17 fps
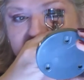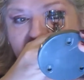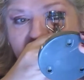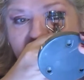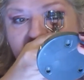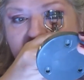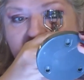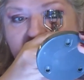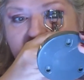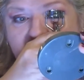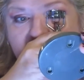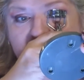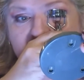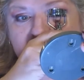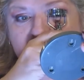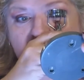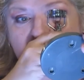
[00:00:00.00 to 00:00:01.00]
I've
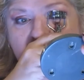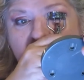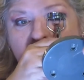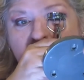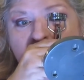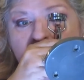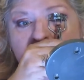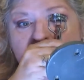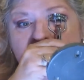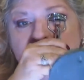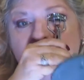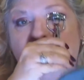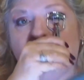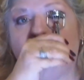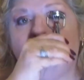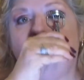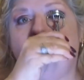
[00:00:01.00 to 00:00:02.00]
used.
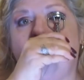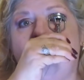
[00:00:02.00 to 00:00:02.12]
So